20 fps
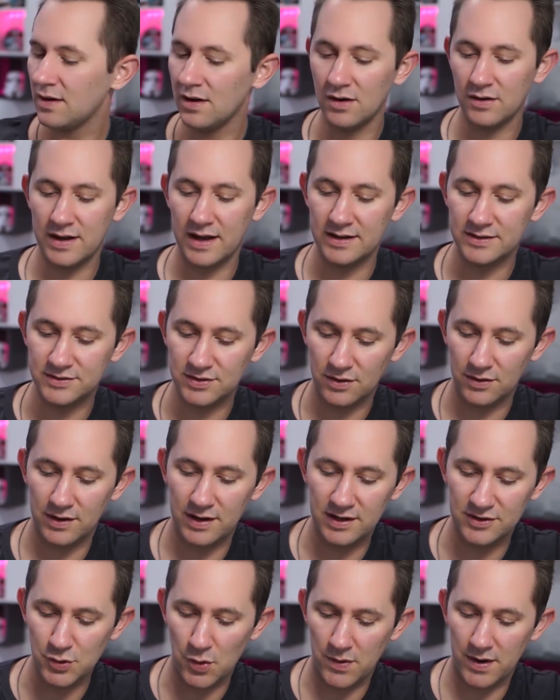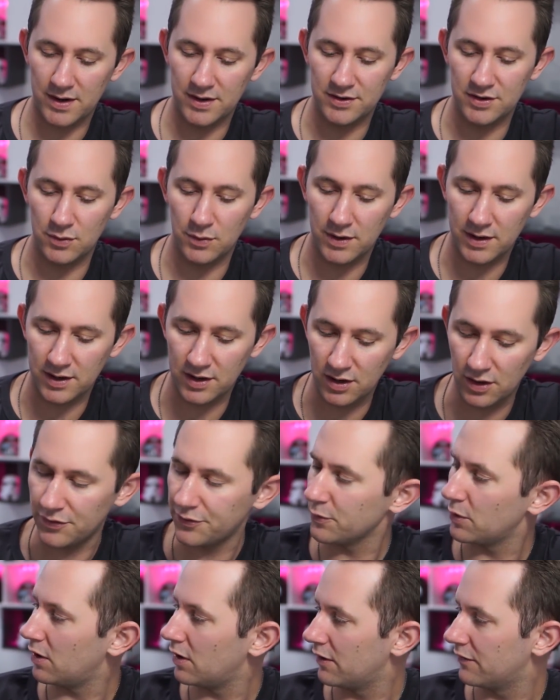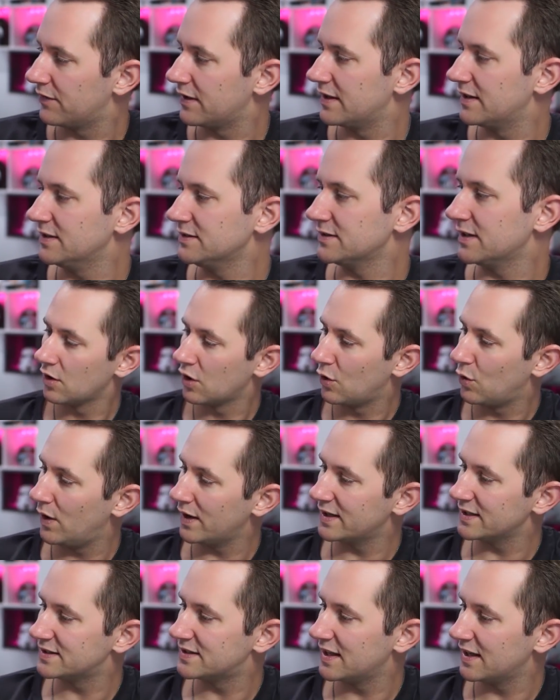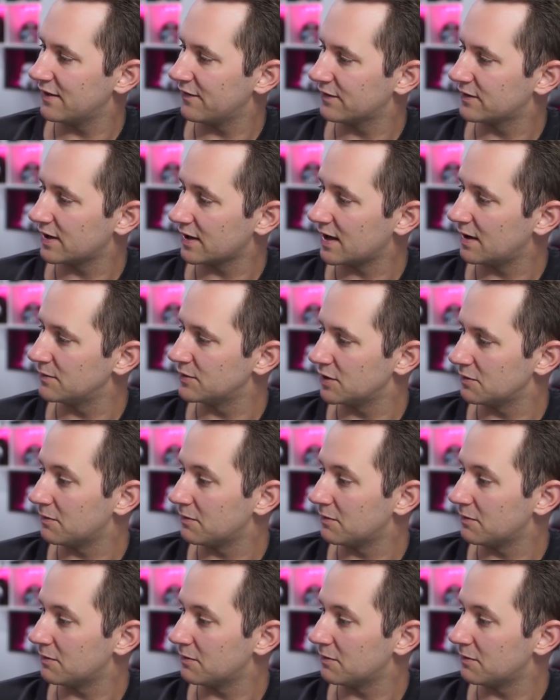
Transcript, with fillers: funny. Okay, so here's what we're gonna do. We're gonna go through all of these. Quickest thing to come to your